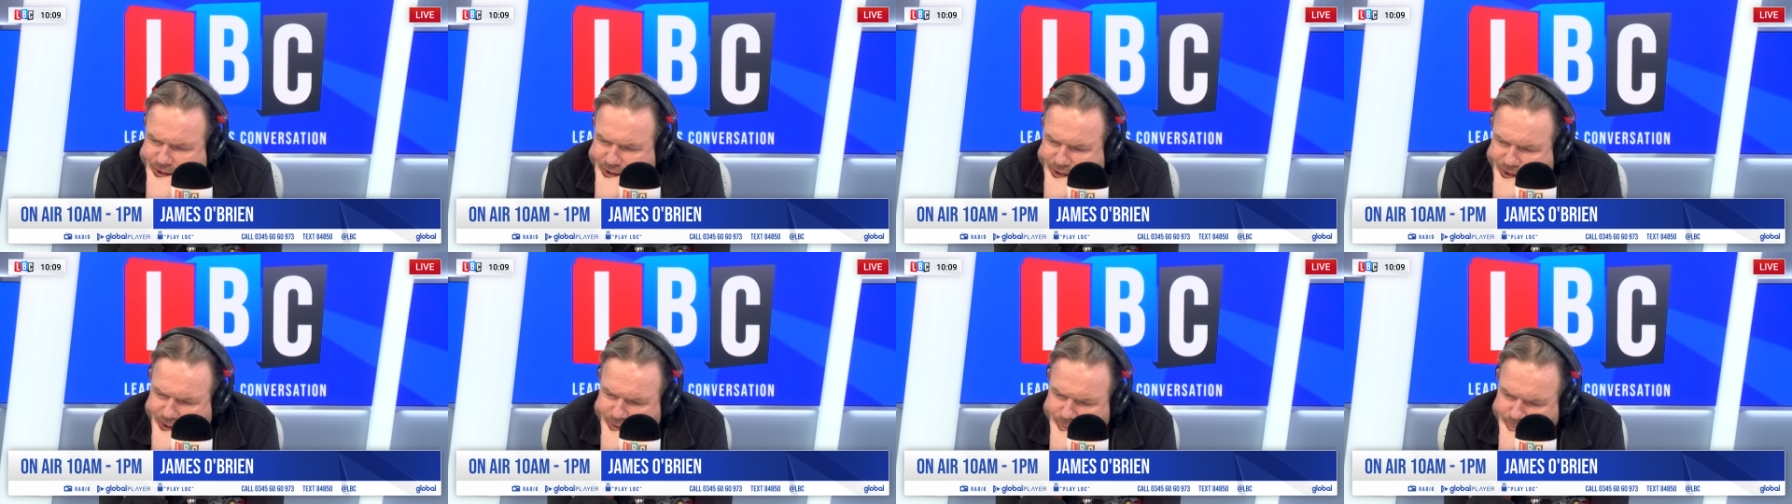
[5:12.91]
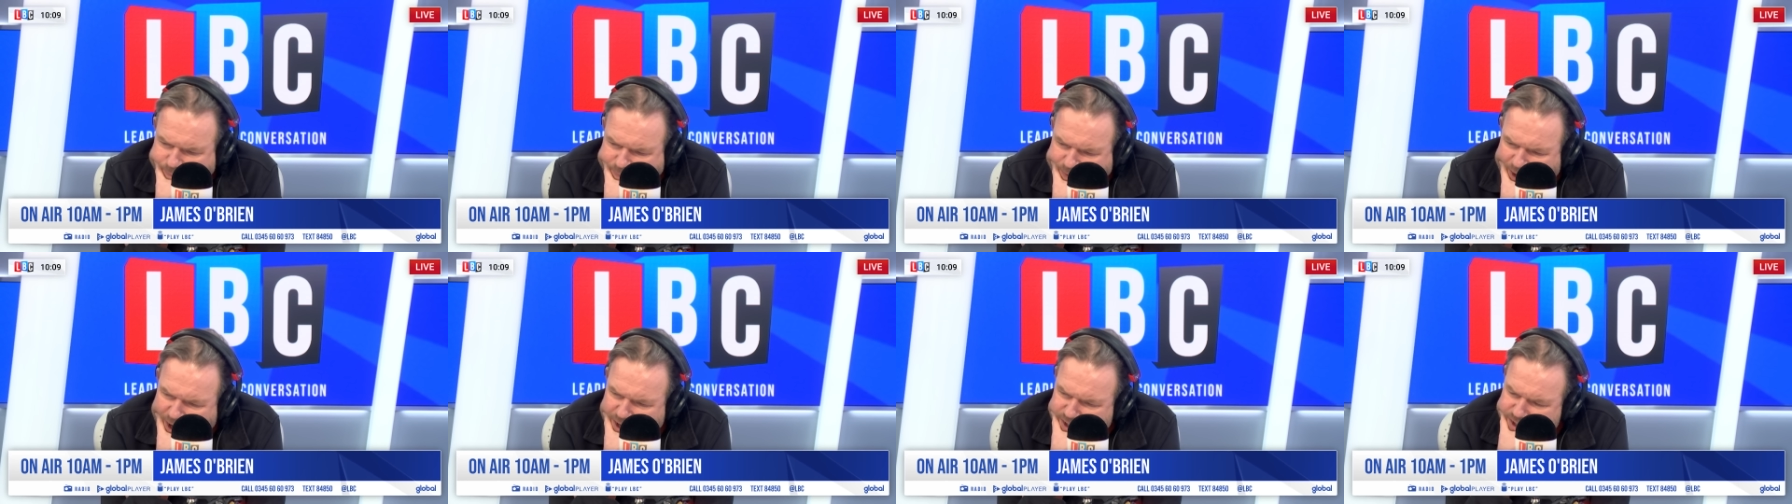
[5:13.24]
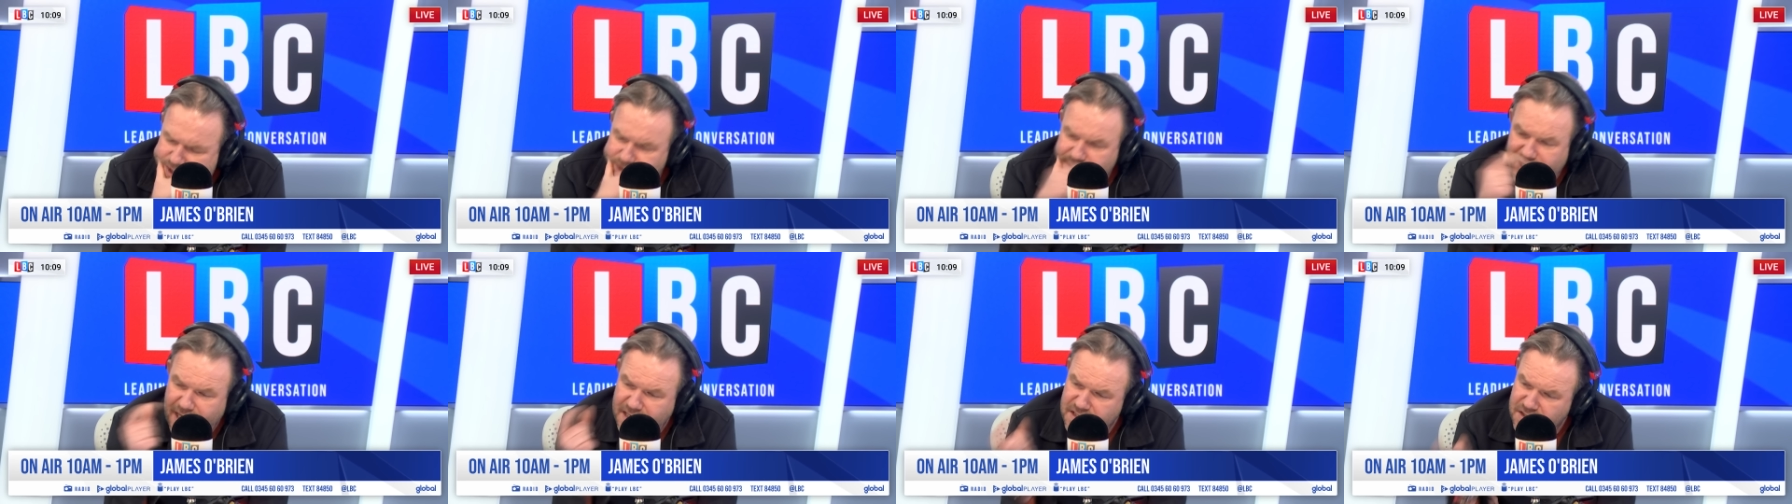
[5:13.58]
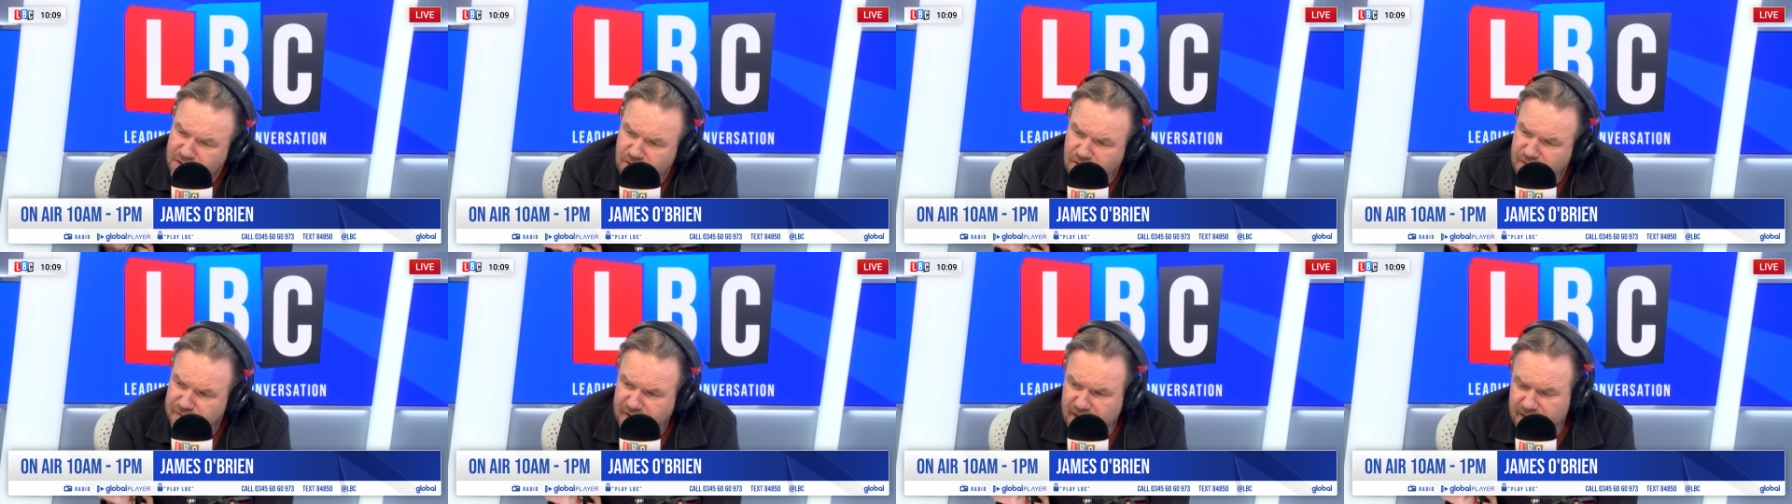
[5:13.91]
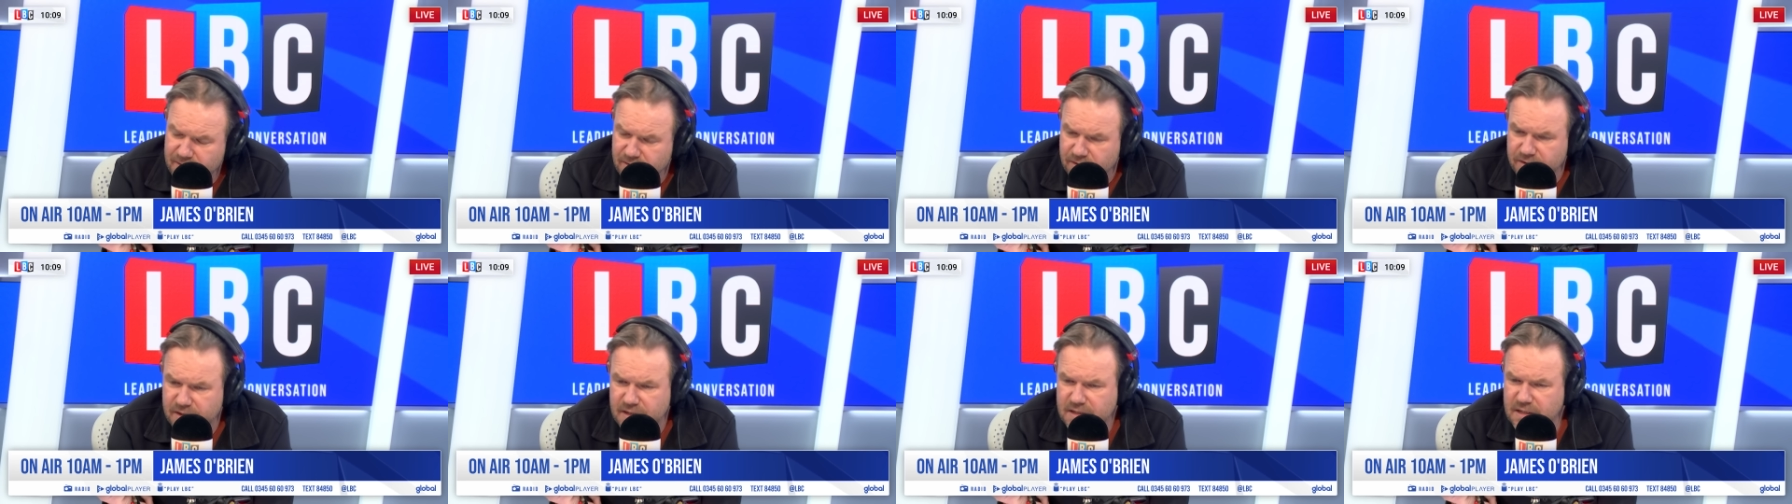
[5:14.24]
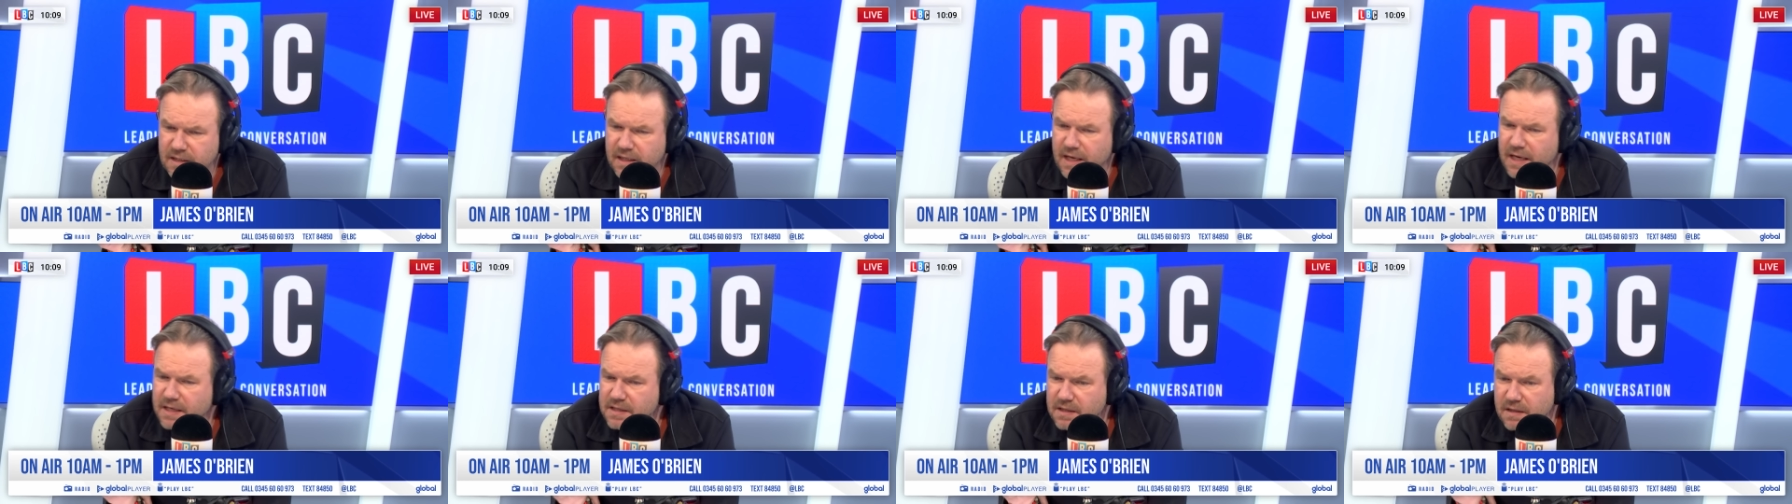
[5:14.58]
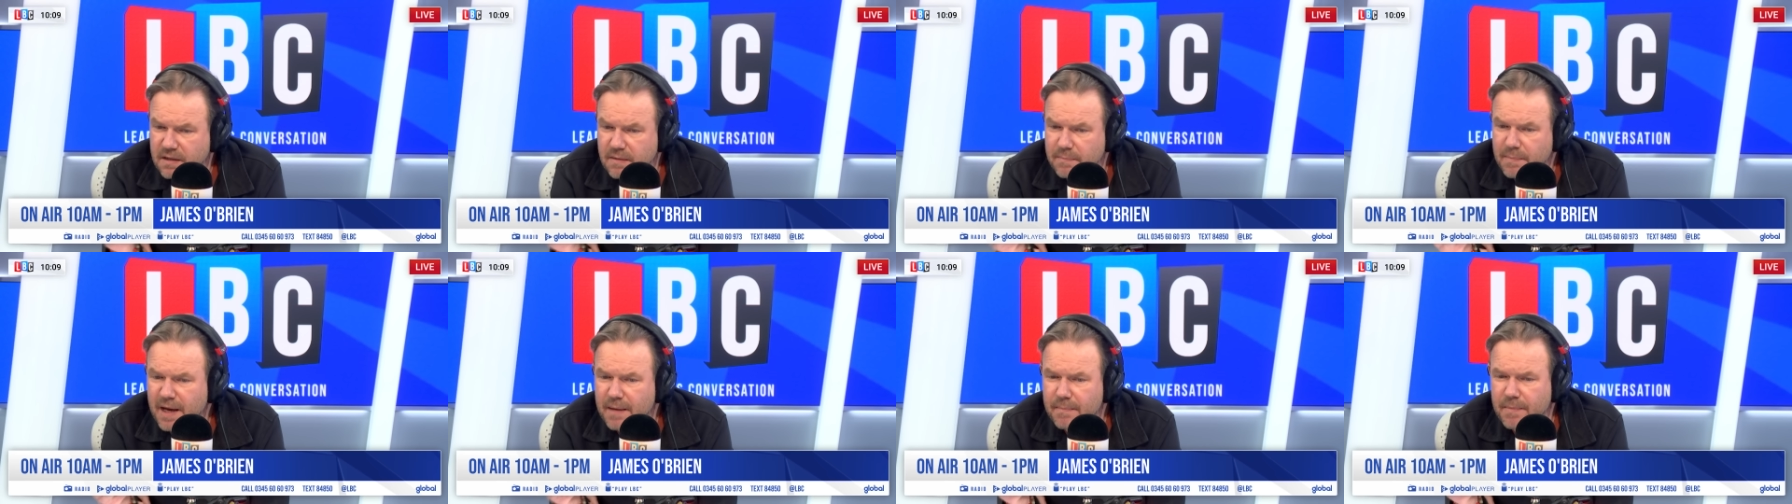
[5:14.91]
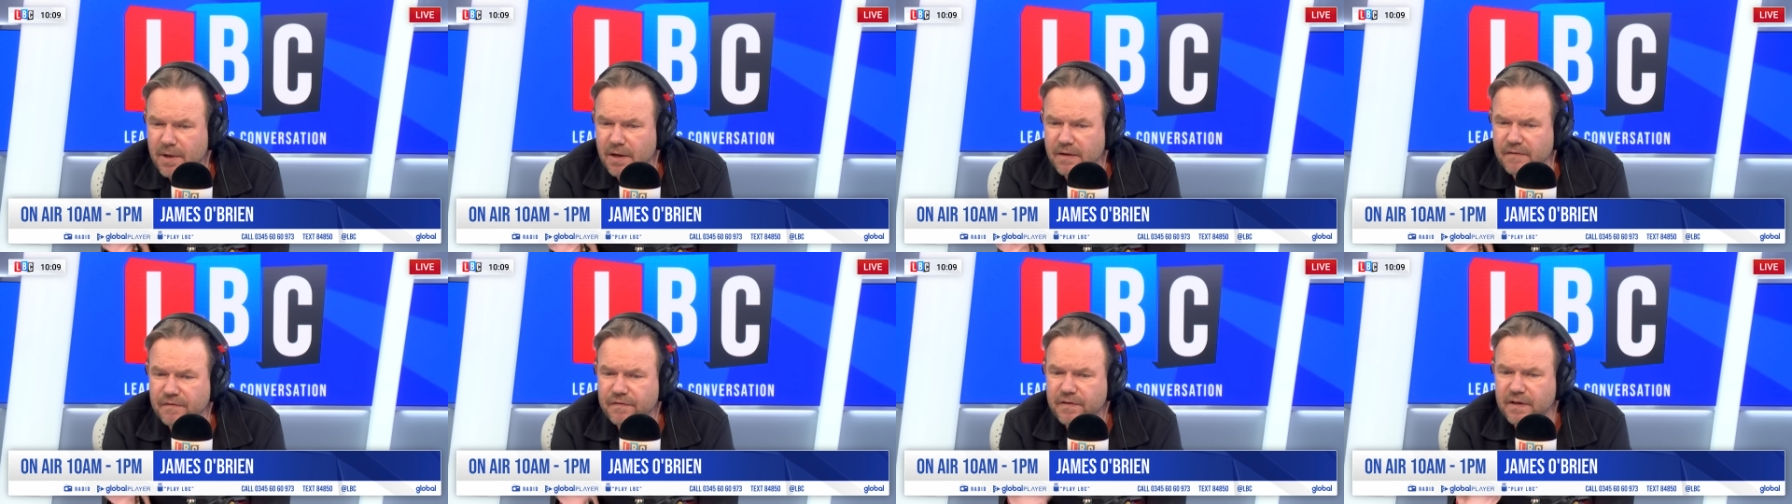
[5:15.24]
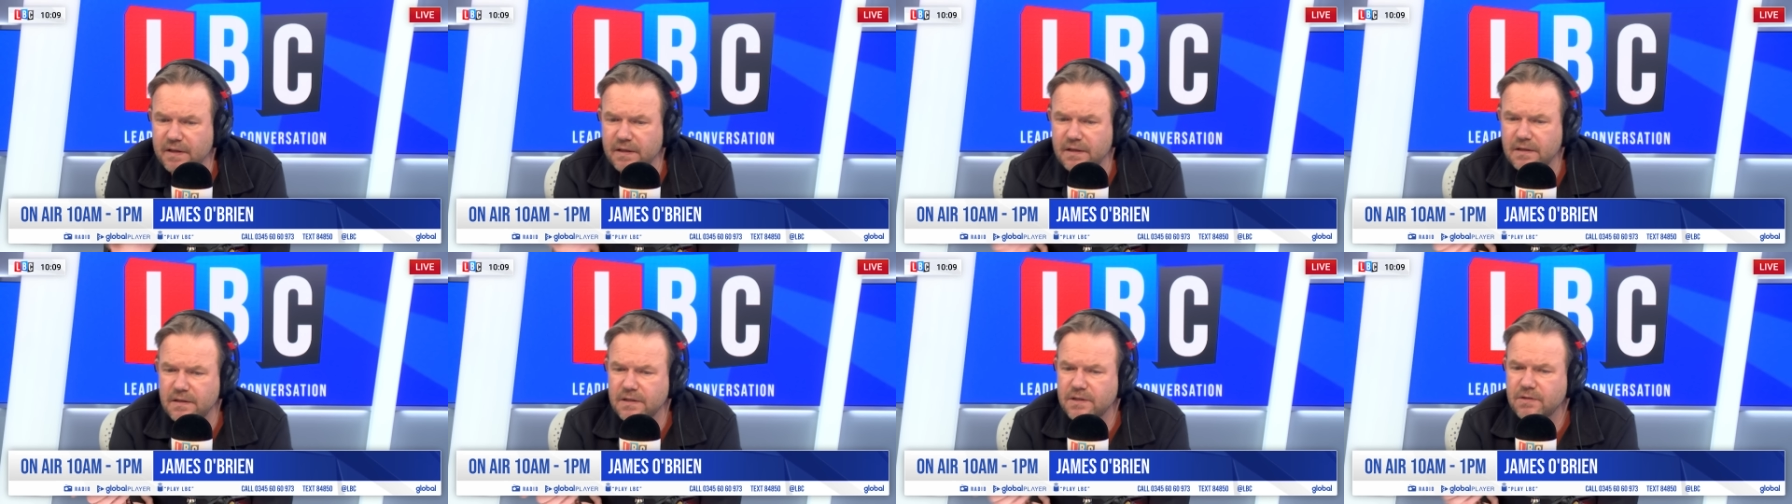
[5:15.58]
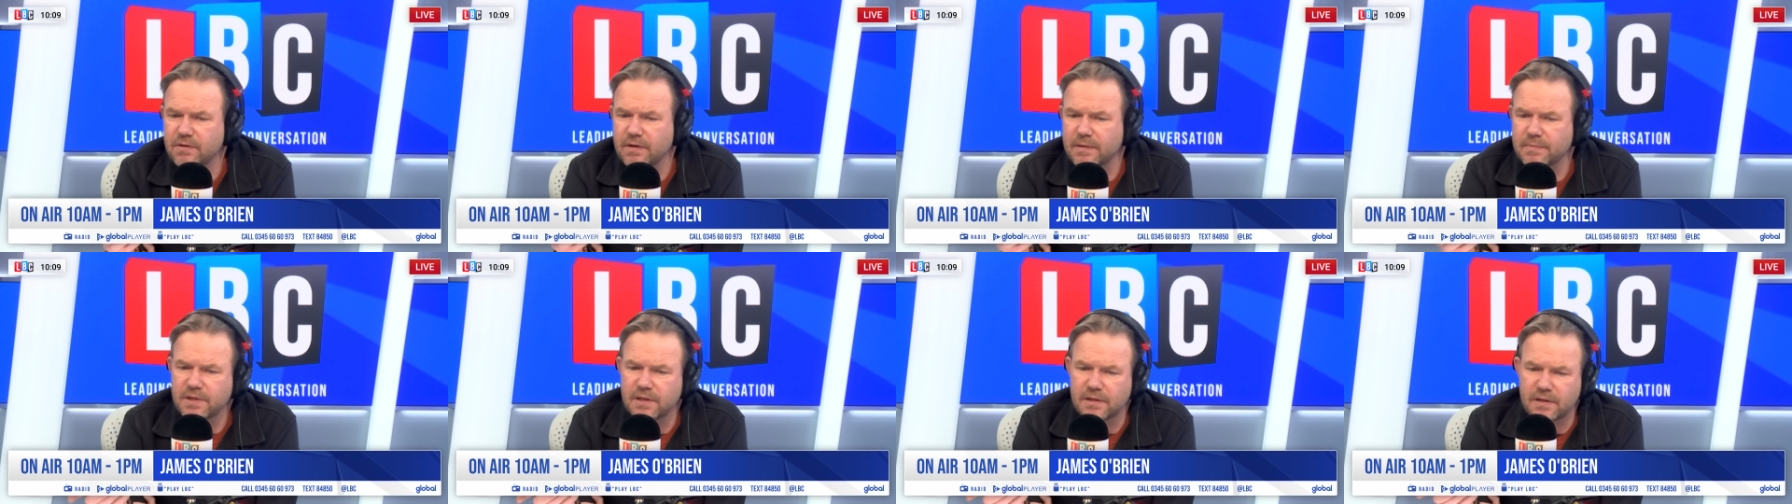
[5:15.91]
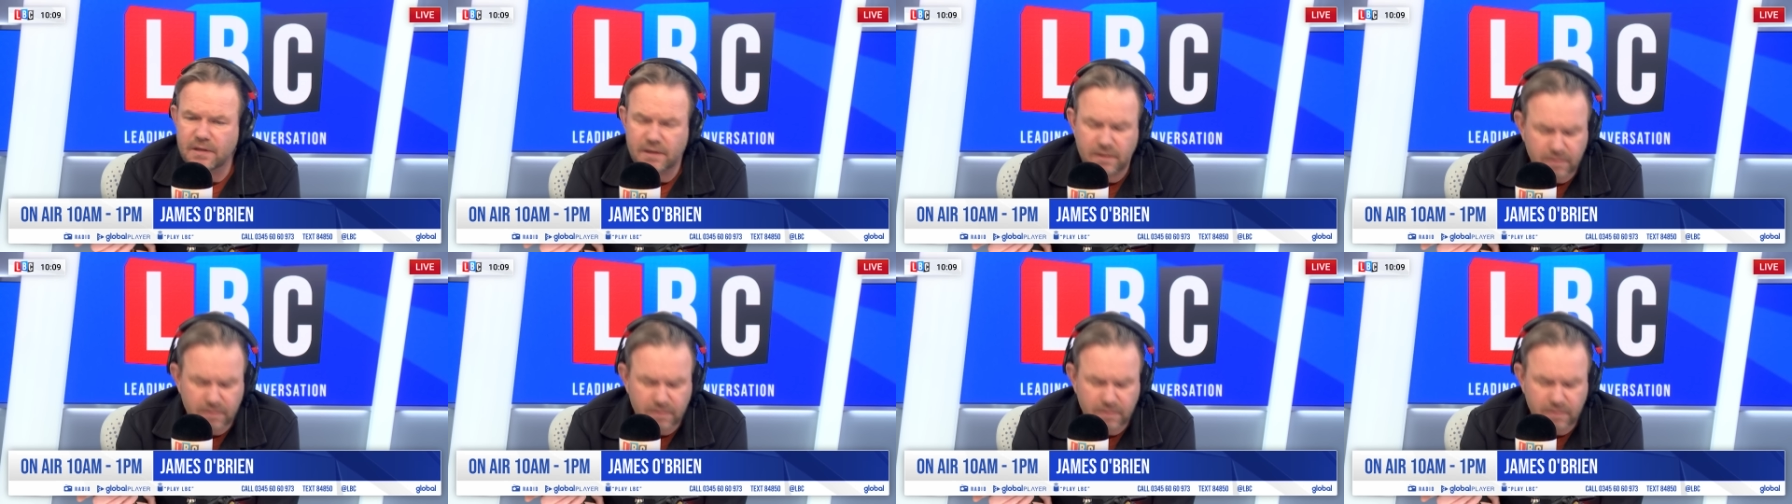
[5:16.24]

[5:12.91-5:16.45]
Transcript: Um, that's not fair on this occasion. The Met might fit the description that you